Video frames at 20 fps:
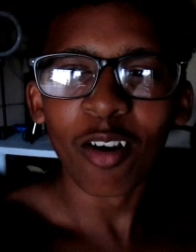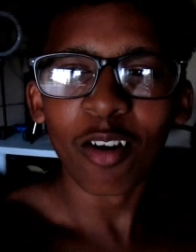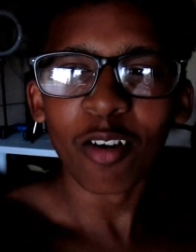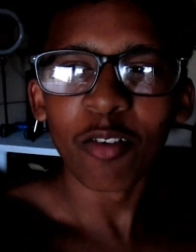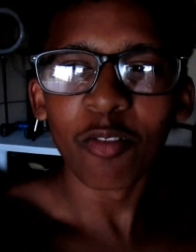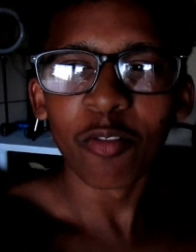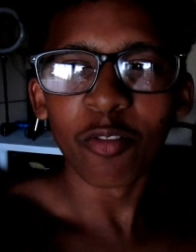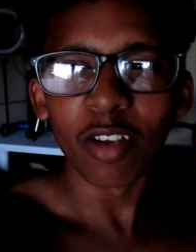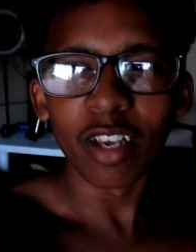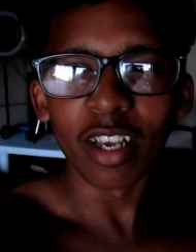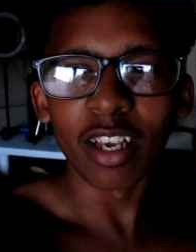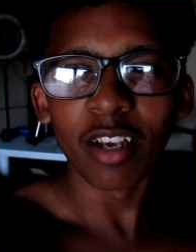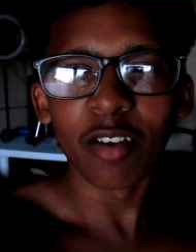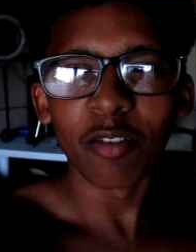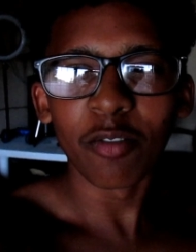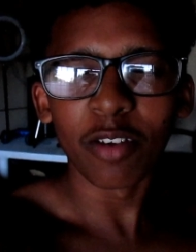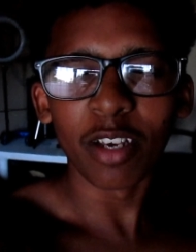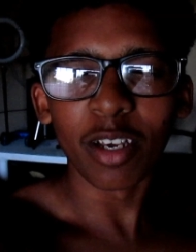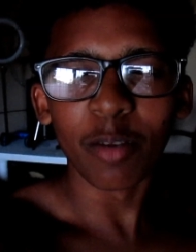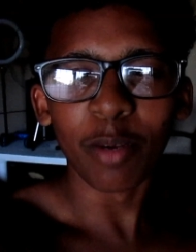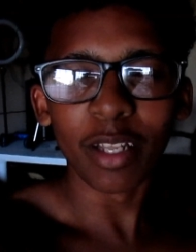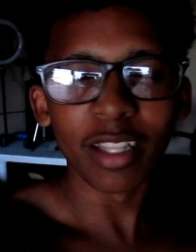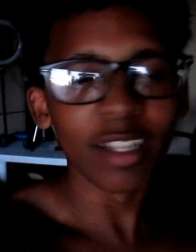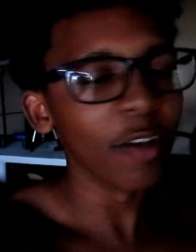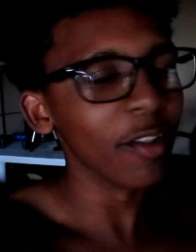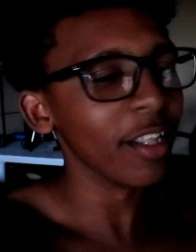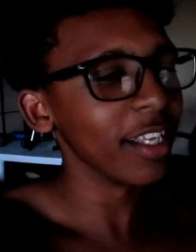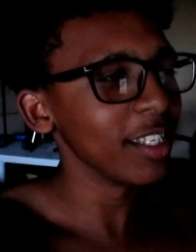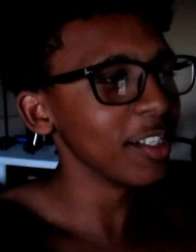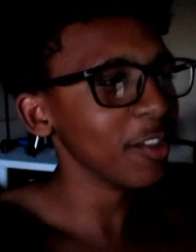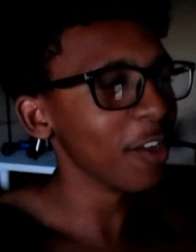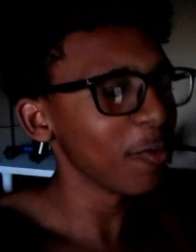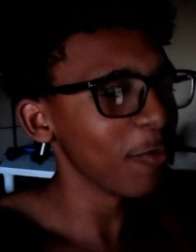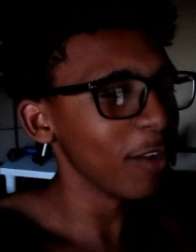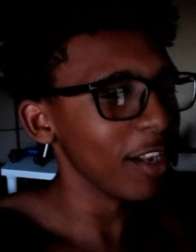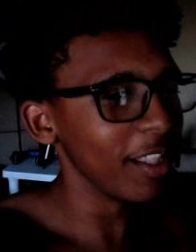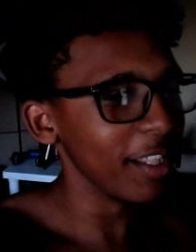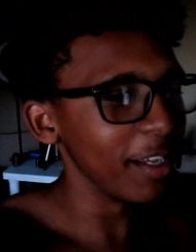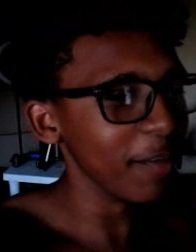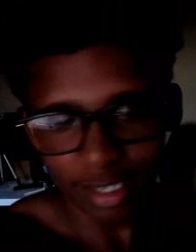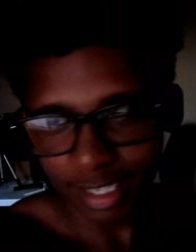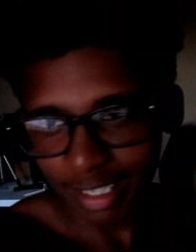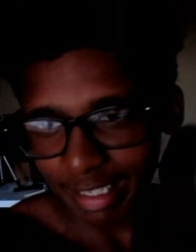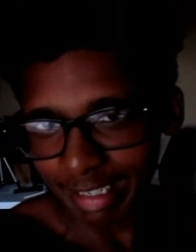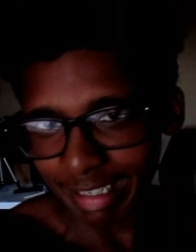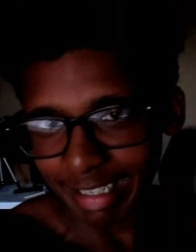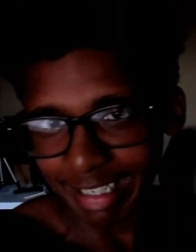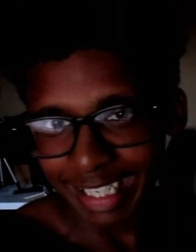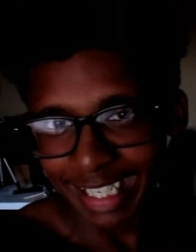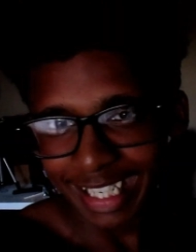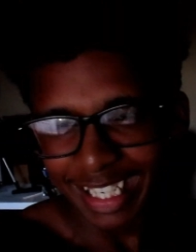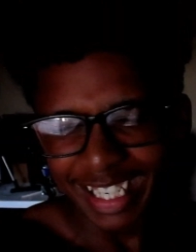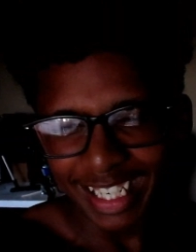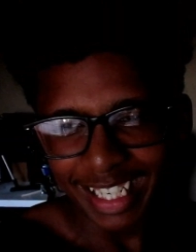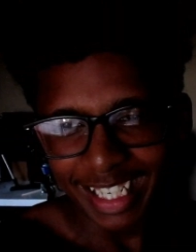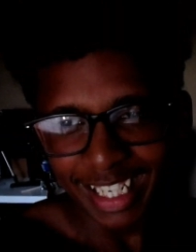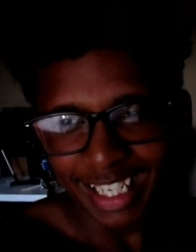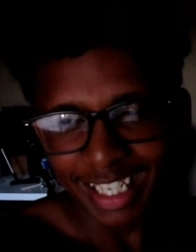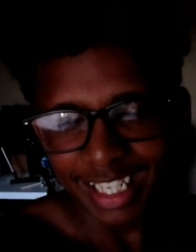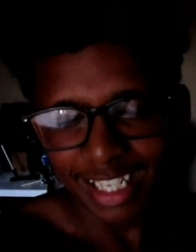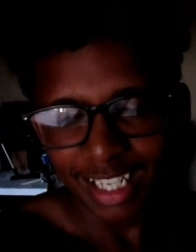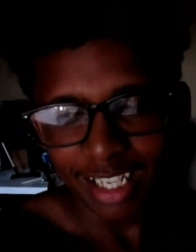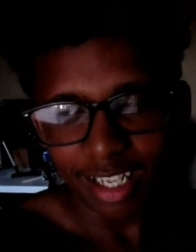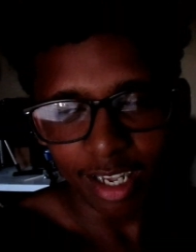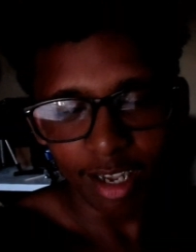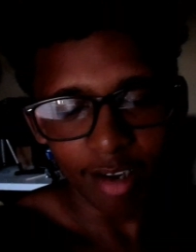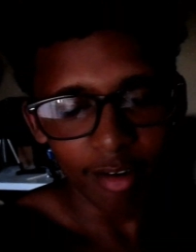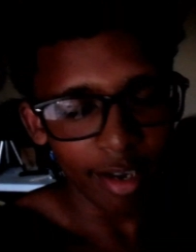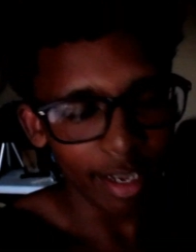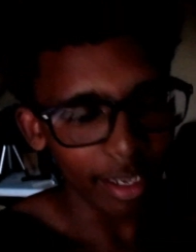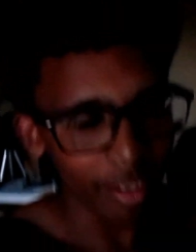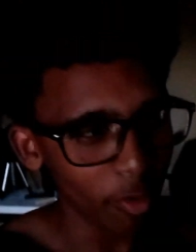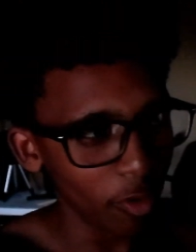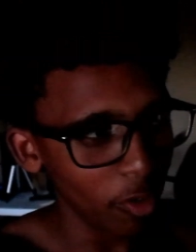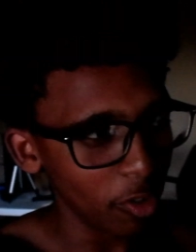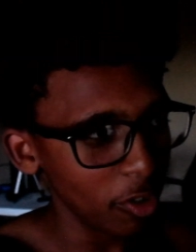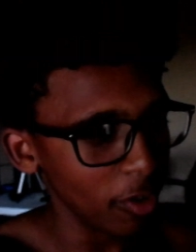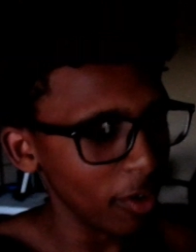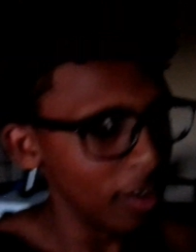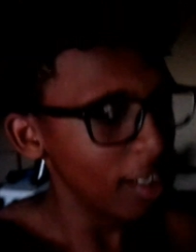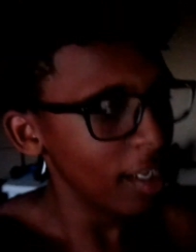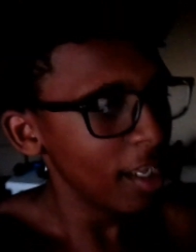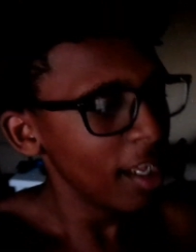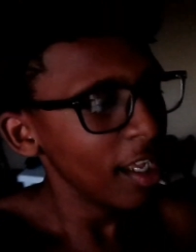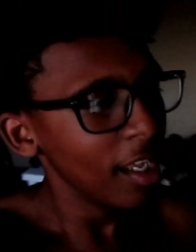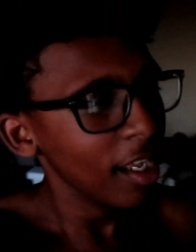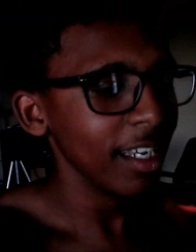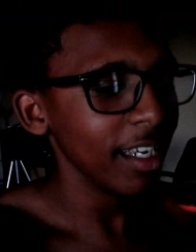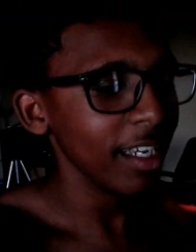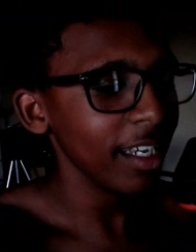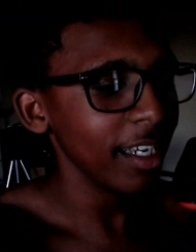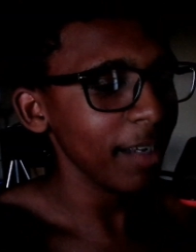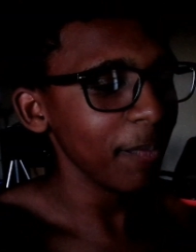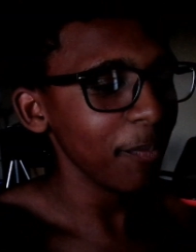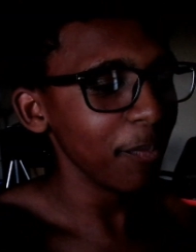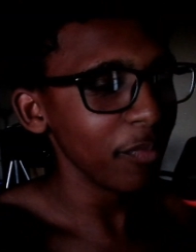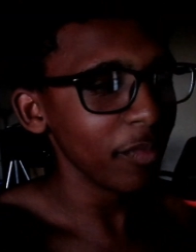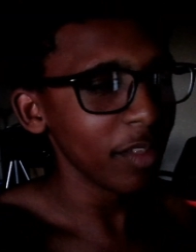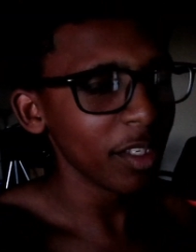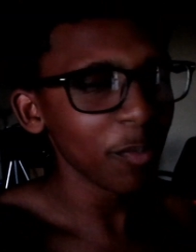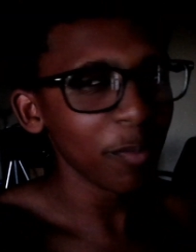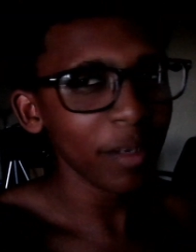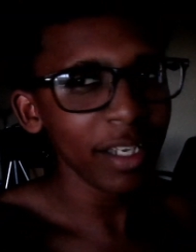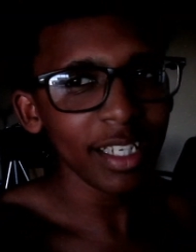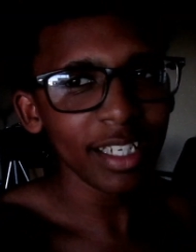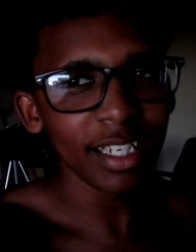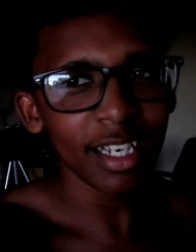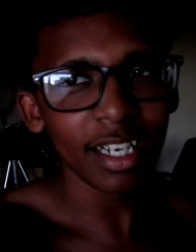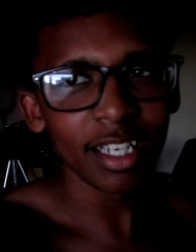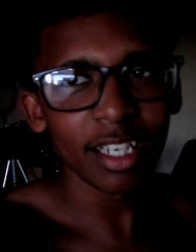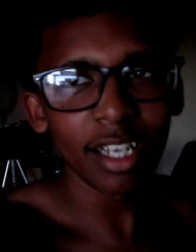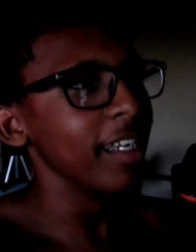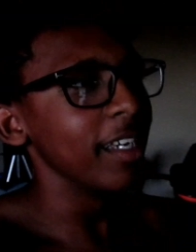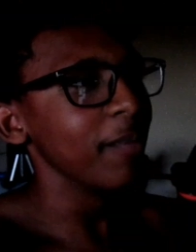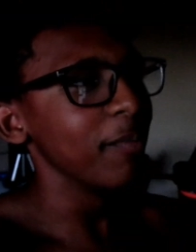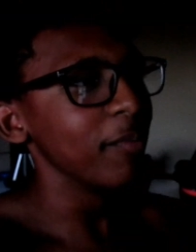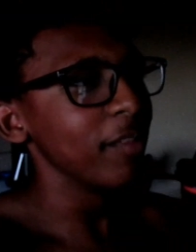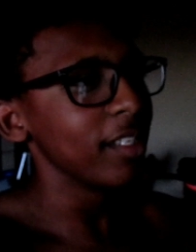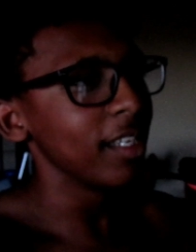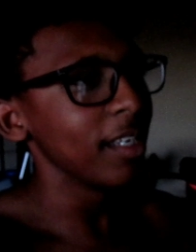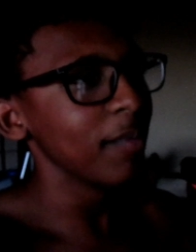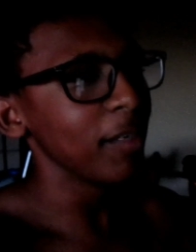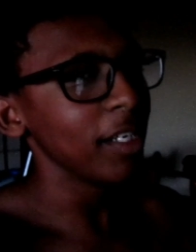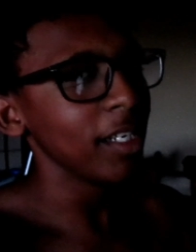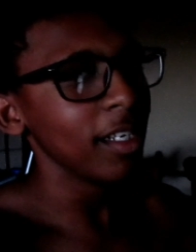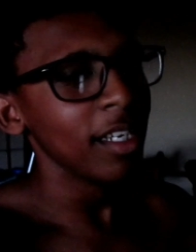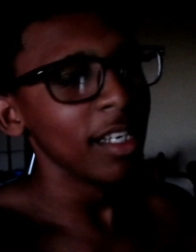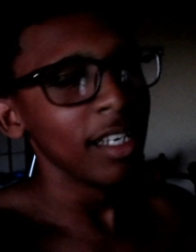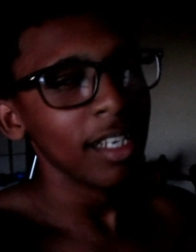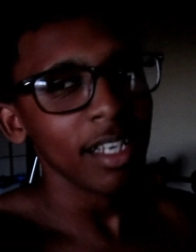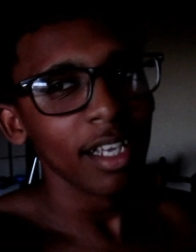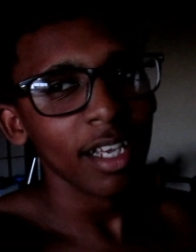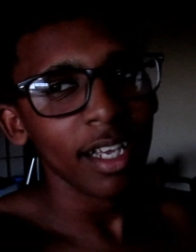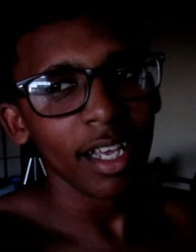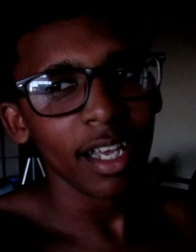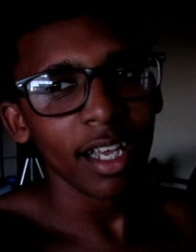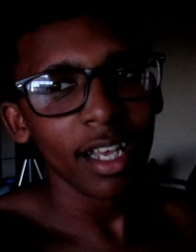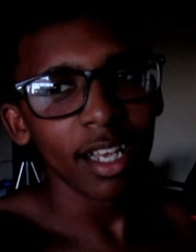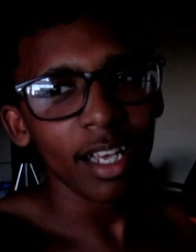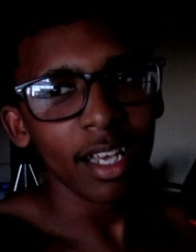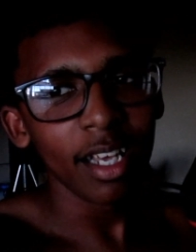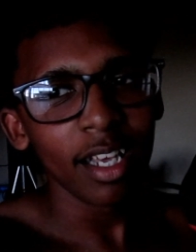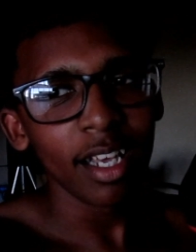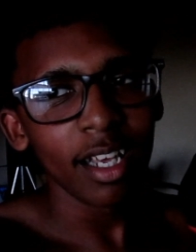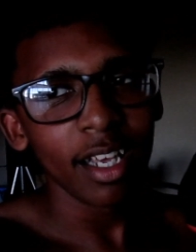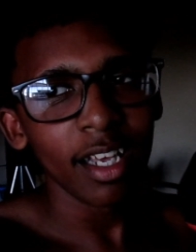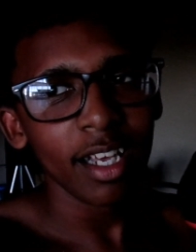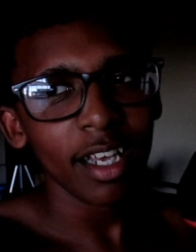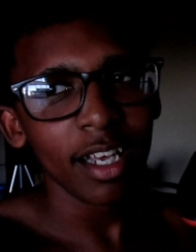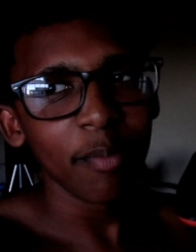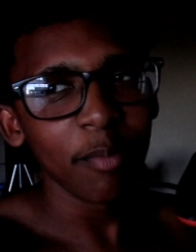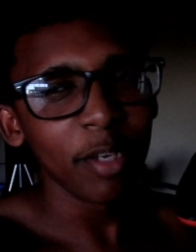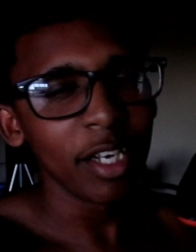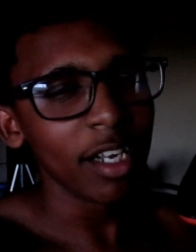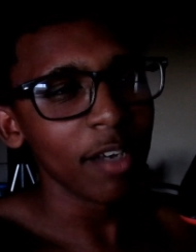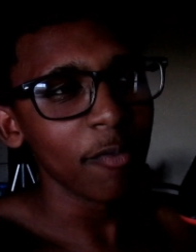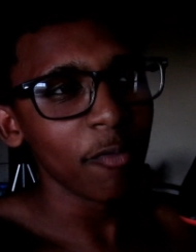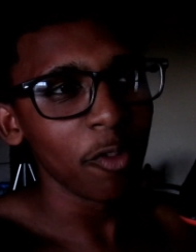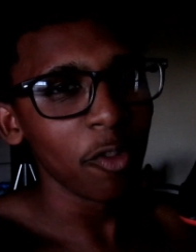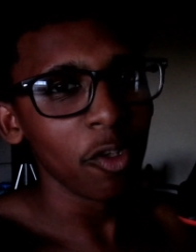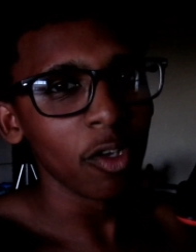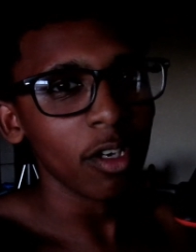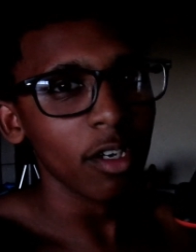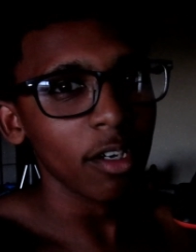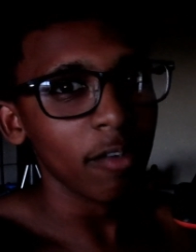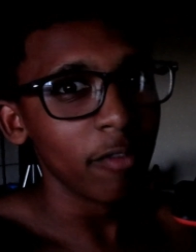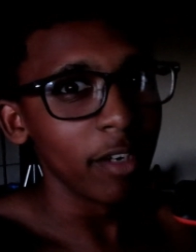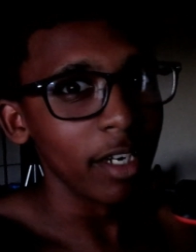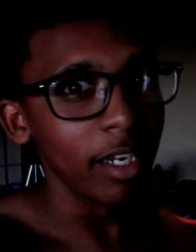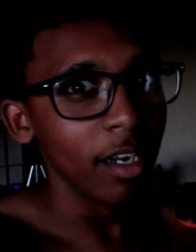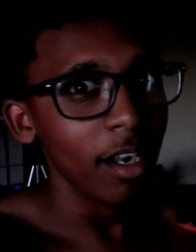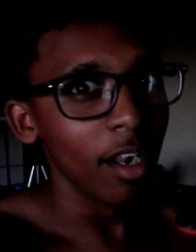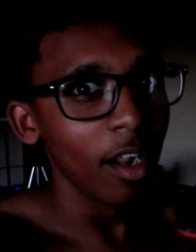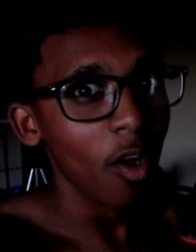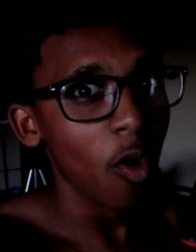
Fair, fair, but no, that's not one of them continues. All right, got you. I'm here. Um, so basically, I'm Tanman. I'm in love with your girlfriend.